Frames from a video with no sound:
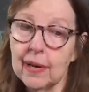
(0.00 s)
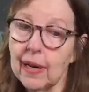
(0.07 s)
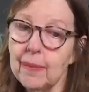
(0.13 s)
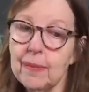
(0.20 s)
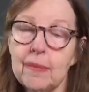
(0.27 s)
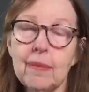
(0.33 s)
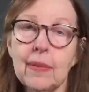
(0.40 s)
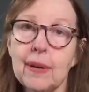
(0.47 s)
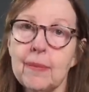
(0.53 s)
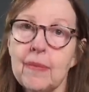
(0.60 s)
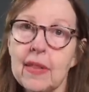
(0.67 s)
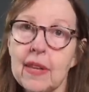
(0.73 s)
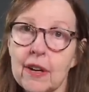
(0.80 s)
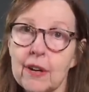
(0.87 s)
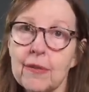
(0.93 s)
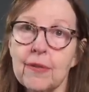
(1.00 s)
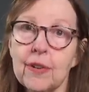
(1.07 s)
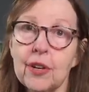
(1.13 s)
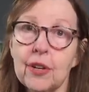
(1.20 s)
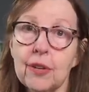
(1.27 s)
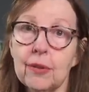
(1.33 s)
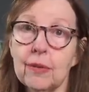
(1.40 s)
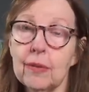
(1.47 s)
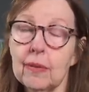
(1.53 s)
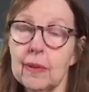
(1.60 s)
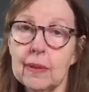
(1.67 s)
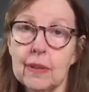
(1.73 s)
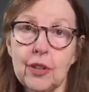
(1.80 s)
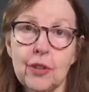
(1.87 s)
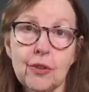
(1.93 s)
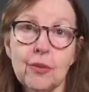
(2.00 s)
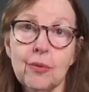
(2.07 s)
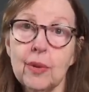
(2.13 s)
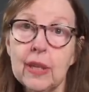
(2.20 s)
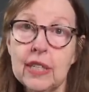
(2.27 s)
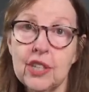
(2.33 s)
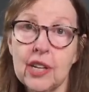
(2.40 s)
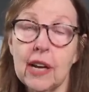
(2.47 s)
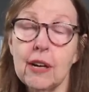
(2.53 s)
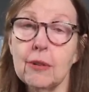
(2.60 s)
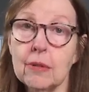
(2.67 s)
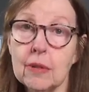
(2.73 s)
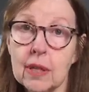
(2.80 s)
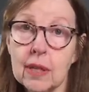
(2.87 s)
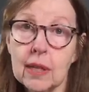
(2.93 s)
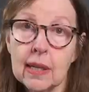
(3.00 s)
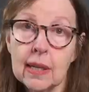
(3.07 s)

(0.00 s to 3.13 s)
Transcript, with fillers: i'm i'm there for you you know reach out